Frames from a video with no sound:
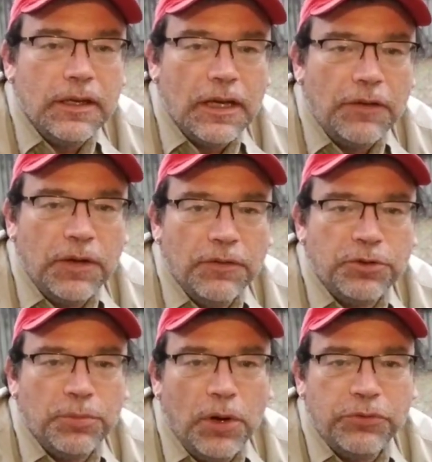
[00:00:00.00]
I've never
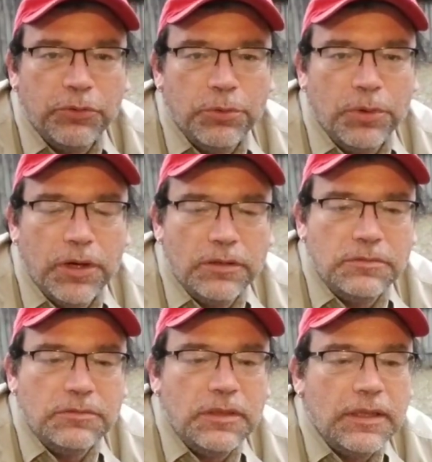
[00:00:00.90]
smoked through one,
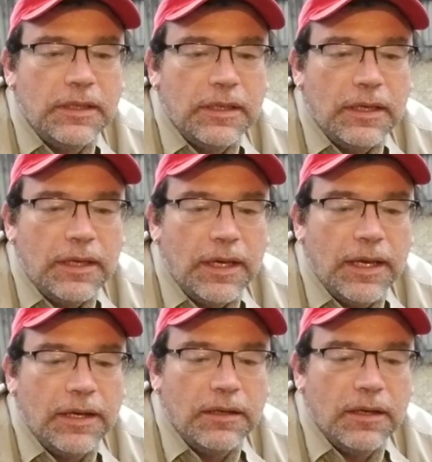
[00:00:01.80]

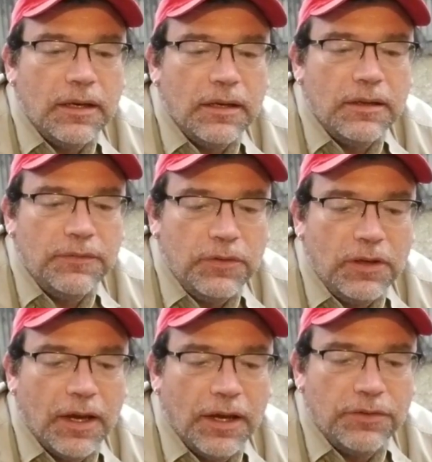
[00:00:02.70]
and if you
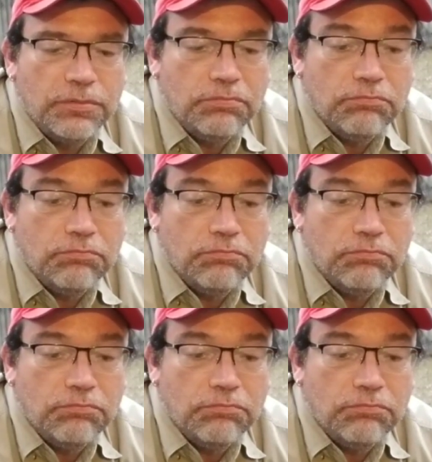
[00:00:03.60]
guys